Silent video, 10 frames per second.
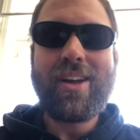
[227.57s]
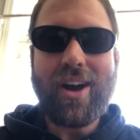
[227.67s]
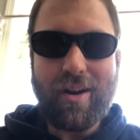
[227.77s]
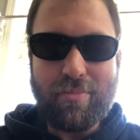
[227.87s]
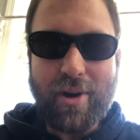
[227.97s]

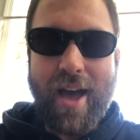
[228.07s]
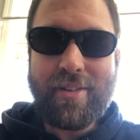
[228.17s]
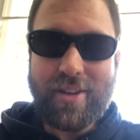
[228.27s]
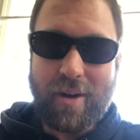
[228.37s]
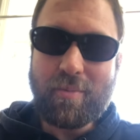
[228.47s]
our breath
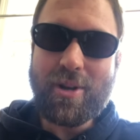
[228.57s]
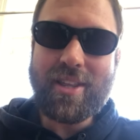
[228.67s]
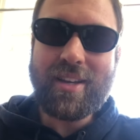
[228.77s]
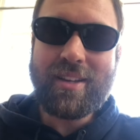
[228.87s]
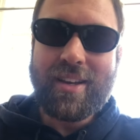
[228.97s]
and our
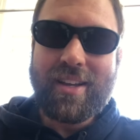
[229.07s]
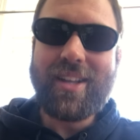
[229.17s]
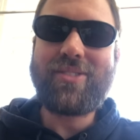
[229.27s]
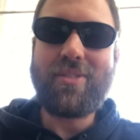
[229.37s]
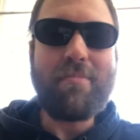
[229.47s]
breathing
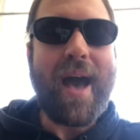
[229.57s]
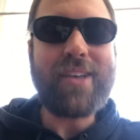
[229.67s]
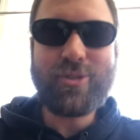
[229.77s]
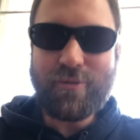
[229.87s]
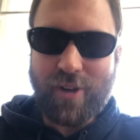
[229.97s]
is the
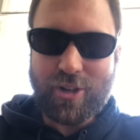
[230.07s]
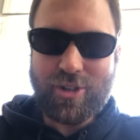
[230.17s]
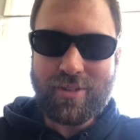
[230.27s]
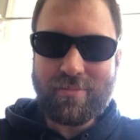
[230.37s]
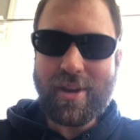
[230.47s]
master
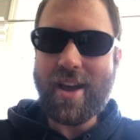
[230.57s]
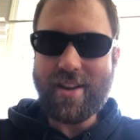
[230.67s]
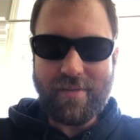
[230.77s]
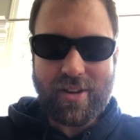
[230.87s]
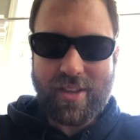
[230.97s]
function behind
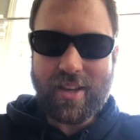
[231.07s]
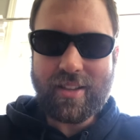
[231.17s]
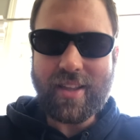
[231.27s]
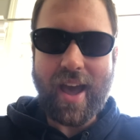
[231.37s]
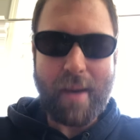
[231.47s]
everything
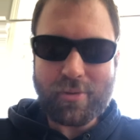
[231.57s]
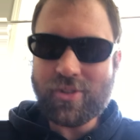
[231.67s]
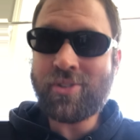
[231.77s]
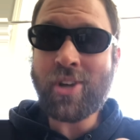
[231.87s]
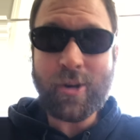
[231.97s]
that happens
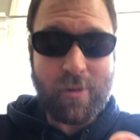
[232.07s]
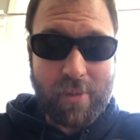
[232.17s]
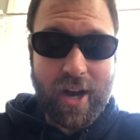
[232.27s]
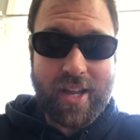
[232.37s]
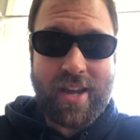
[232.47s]
inside of our
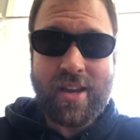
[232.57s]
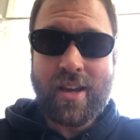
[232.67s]
body,